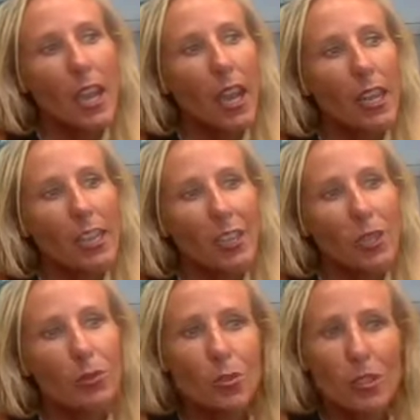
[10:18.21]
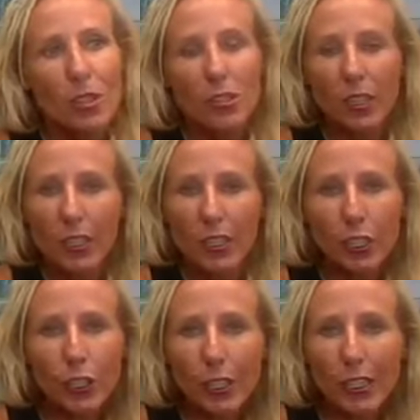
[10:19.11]
And I was always very
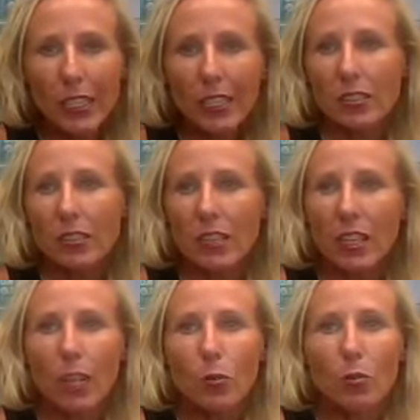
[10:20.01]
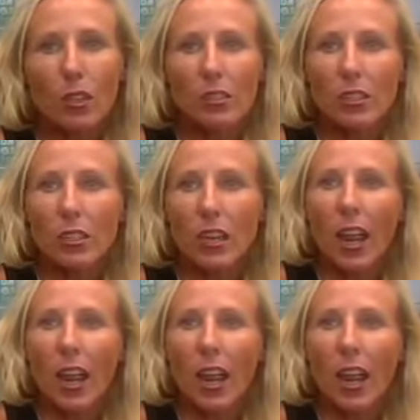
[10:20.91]
curious, and I wondered,